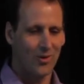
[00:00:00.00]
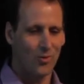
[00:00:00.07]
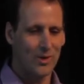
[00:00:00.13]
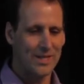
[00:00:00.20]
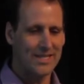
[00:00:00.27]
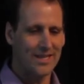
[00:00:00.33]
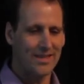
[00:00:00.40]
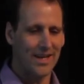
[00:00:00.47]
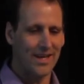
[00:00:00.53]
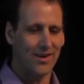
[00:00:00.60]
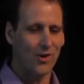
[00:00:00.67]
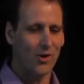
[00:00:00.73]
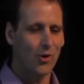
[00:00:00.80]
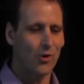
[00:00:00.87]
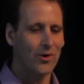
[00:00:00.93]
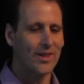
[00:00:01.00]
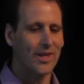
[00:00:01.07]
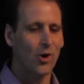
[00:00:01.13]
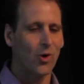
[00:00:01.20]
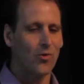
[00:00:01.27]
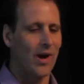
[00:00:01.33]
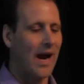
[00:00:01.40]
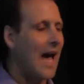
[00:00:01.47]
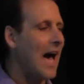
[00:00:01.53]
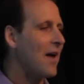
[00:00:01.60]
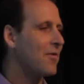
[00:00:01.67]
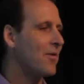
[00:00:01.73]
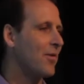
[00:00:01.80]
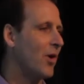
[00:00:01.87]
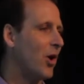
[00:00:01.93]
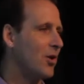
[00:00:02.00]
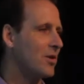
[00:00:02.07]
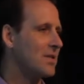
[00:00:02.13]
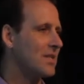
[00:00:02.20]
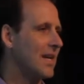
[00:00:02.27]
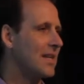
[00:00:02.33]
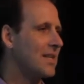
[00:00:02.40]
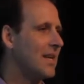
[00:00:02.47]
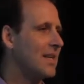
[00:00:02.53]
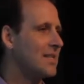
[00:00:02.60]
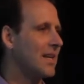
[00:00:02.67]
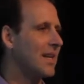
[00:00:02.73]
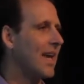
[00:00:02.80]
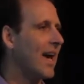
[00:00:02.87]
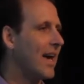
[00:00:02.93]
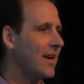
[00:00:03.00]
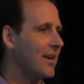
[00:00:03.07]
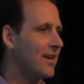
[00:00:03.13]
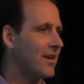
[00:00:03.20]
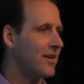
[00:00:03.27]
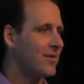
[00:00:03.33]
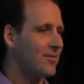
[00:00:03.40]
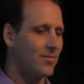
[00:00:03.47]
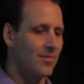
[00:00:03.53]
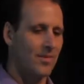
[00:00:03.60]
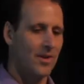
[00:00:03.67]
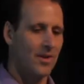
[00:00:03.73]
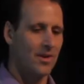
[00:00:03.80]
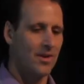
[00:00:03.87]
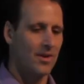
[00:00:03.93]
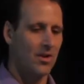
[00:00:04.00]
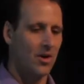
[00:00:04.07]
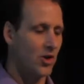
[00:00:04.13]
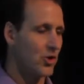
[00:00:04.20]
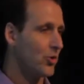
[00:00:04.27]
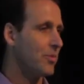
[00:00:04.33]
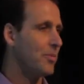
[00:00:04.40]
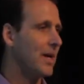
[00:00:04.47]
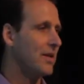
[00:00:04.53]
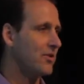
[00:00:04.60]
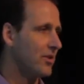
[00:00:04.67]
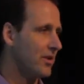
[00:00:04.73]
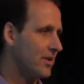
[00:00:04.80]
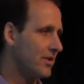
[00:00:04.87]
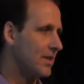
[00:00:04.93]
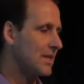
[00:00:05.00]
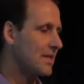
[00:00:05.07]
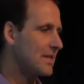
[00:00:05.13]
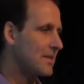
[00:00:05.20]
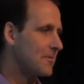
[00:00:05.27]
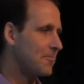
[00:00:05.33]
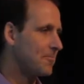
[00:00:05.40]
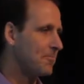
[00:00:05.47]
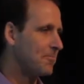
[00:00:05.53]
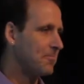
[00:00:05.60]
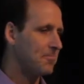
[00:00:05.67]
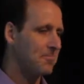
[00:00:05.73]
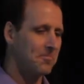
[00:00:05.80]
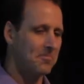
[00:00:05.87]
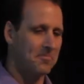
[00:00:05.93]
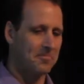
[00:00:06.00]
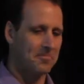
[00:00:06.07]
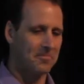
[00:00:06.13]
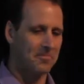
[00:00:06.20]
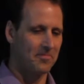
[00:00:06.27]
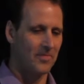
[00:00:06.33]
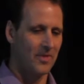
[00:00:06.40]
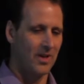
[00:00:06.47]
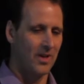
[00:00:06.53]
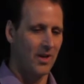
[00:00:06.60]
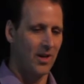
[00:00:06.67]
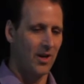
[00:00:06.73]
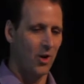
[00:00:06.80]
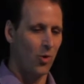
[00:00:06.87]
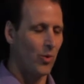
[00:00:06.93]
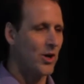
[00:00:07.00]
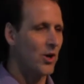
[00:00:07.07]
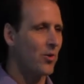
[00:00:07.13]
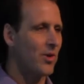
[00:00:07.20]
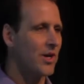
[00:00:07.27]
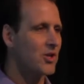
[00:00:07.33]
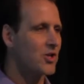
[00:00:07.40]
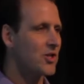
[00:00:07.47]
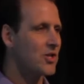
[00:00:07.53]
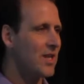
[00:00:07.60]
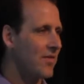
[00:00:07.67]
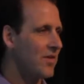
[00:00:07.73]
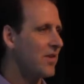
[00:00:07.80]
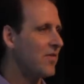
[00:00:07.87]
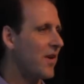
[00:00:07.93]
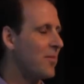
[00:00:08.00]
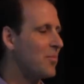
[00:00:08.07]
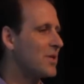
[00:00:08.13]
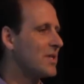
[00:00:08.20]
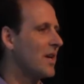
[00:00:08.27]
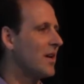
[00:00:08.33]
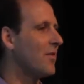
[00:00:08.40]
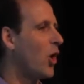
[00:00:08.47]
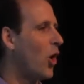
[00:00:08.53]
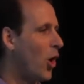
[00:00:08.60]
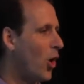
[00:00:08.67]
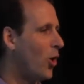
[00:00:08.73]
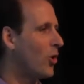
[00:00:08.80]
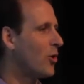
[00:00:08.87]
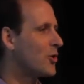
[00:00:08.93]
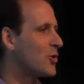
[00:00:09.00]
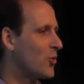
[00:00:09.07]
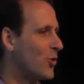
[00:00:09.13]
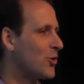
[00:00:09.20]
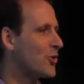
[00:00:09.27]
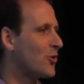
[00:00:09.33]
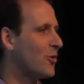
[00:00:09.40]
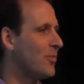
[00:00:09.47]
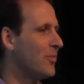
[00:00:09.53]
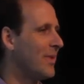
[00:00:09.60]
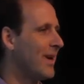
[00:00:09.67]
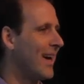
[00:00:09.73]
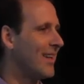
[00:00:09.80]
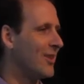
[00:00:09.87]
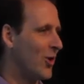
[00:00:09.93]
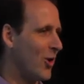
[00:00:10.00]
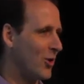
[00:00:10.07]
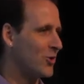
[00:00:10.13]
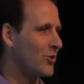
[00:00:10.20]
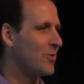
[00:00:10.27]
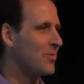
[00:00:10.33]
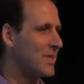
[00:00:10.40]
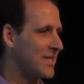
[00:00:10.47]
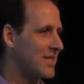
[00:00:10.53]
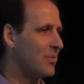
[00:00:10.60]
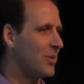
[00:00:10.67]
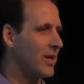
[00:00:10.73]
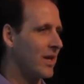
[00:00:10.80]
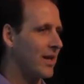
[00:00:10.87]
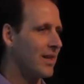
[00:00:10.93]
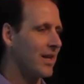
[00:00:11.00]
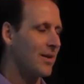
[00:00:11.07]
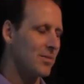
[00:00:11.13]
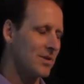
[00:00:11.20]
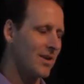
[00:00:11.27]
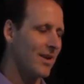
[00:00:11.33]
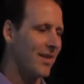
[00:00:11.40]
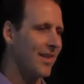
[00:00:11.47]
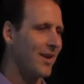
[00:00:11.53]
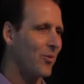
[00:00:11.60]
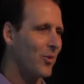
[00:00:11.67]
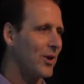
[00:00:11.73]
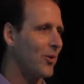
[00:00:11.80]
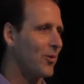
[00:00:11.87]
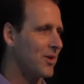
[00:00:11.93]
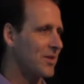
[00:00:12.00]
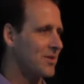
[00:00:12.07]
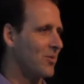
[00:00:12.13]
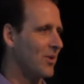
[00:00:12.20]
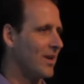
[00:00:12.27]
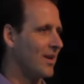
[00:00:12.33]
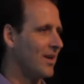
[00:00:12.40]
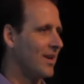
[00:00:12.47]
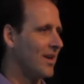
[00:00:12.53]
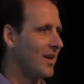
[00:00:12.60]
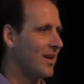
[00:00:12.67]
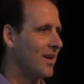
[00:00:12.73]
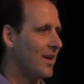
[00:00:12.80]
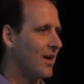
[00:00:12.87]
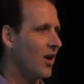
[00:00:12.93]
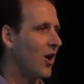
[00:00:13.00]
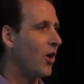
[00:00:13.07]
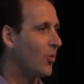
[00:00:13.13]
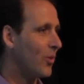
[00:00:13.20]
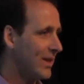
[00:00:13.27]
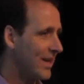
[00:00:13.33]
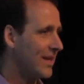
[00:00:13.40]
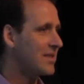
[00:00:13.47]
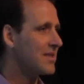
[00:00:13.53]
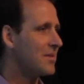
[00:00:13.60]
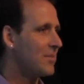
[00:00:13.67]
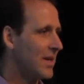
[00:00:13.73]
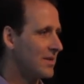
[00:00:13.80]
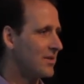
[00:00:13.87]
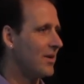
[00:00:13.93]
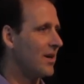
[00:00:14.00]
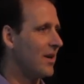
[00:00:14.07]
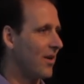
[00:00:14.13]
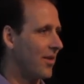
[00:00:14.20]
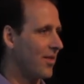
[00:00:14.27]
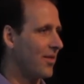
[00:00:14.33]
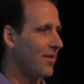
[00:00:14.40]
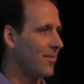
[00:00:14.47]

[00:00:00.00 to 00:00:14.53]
We see that currently over half of all sick days in Canada are due to mental illness. We know that 75% of all short-term and long-term disability claims, I think we know this one, are related to mental health.